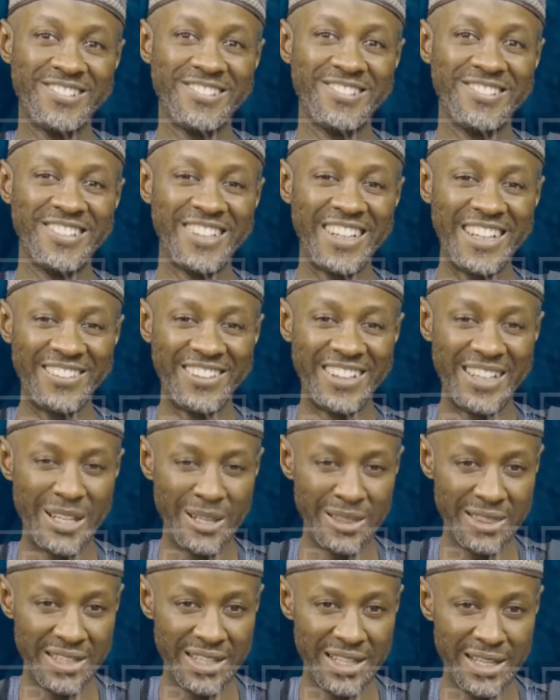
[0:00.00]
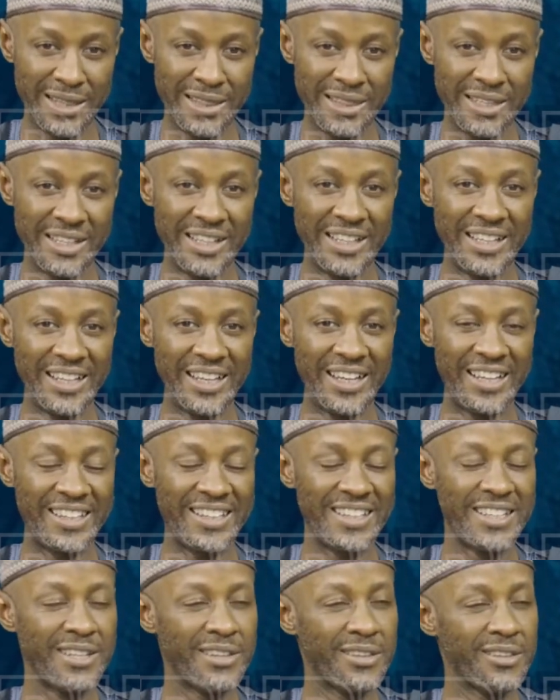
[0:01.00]
to our listeners, I
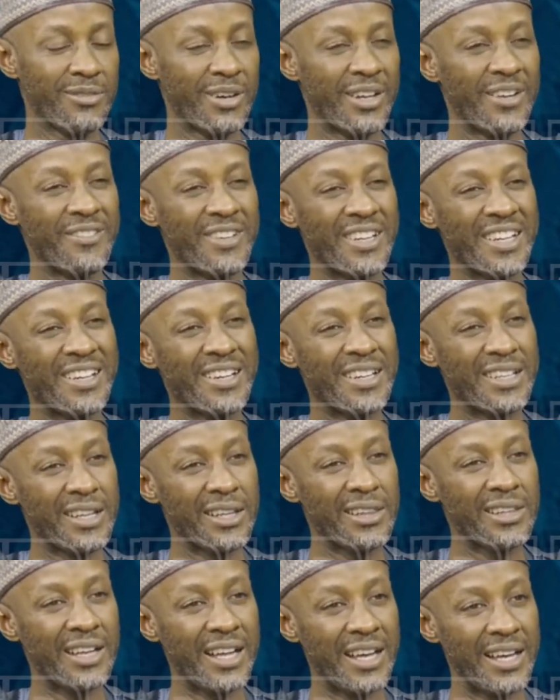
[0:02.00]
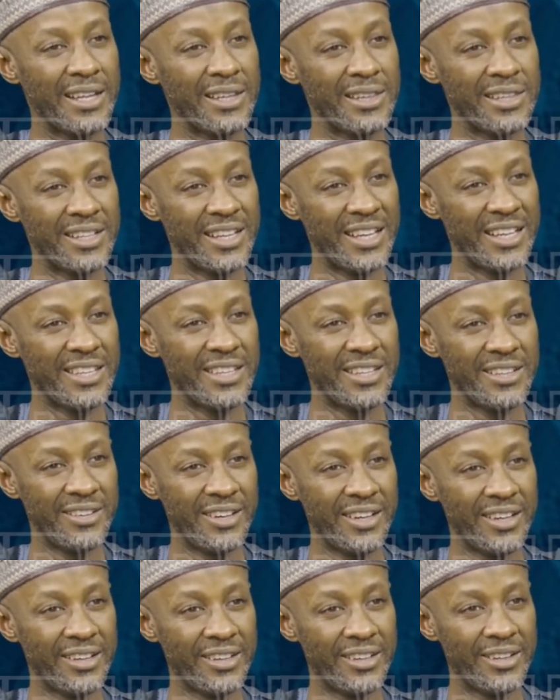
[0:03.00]
think this is one of the greatest lies in
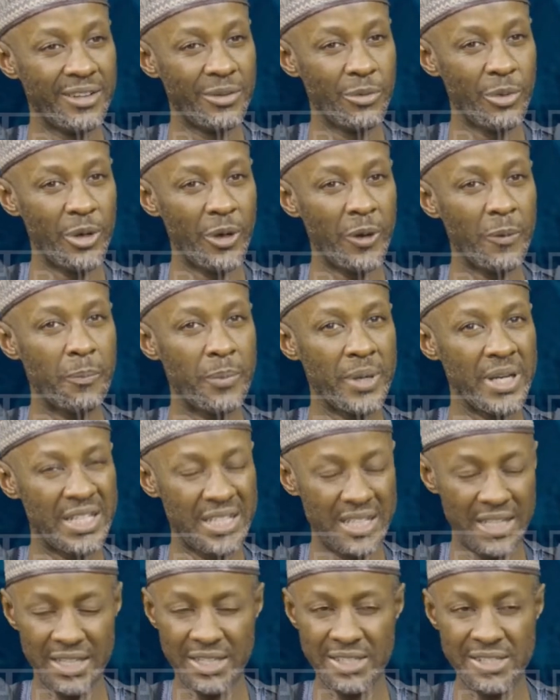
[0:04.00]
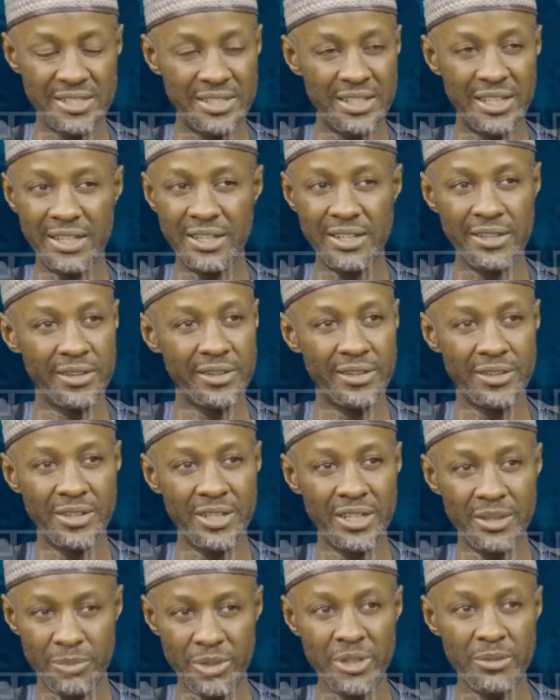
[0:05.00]
Nigeria. We all pretend that this is not
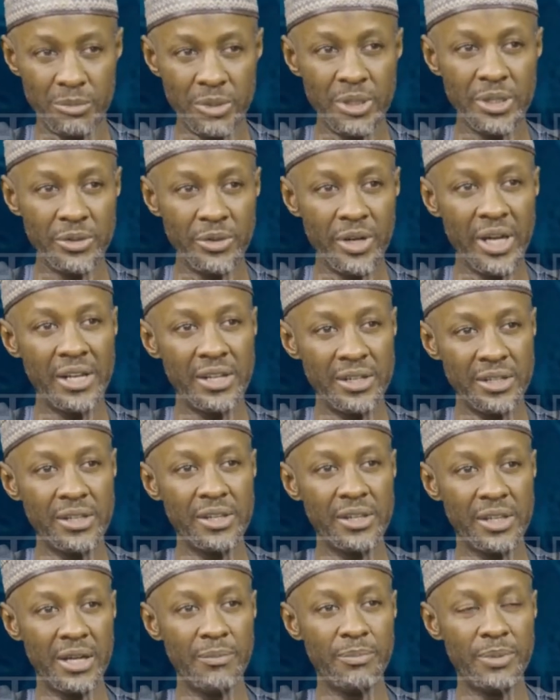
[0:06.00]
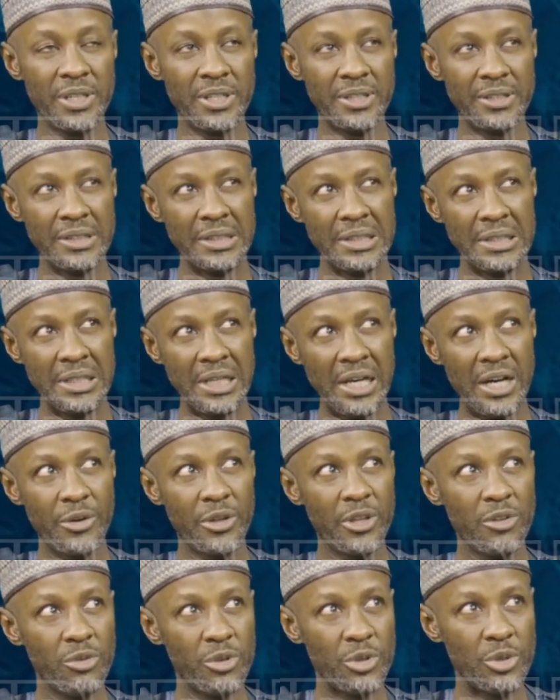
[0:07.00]
happening, but in reality it's happening. Hmm. I'll
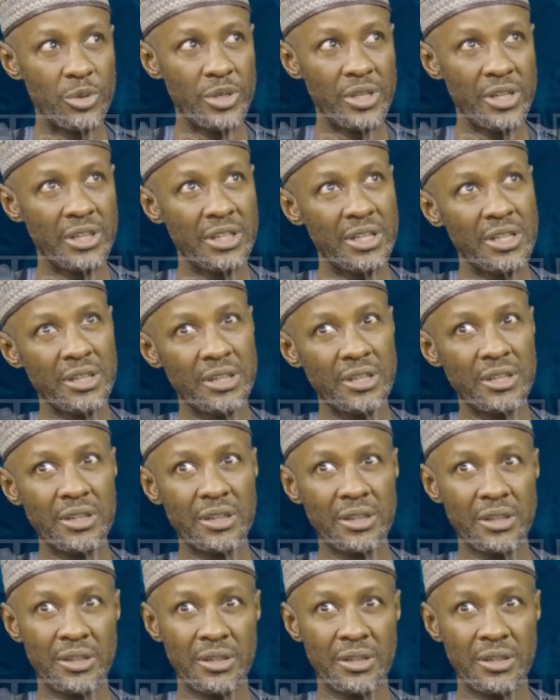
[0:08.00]
give you two instances.